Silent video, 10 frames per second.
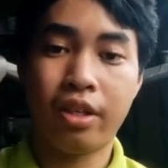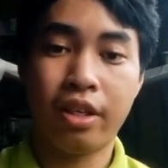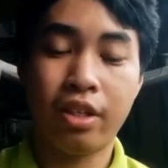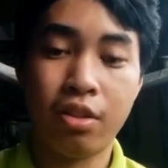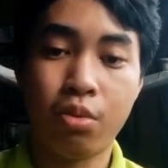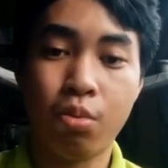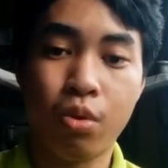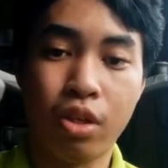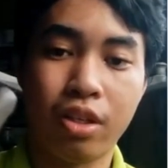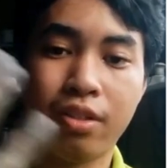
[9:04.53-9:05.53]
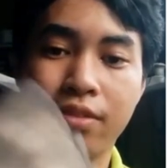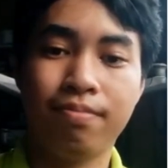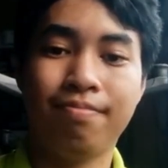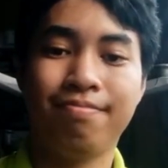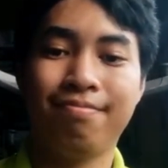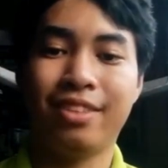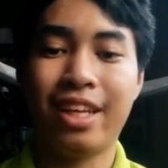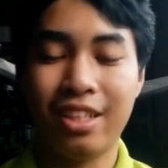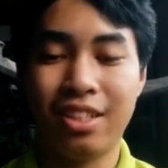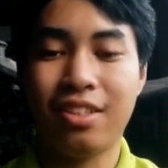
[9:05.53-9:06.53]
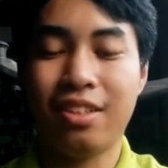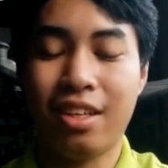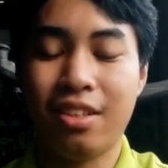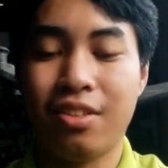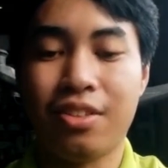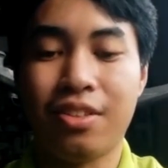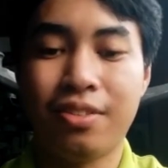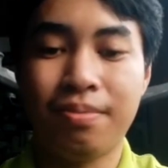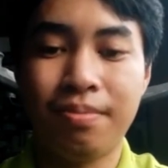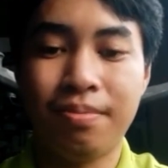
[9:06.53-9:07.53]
you are ready to work. Thank you.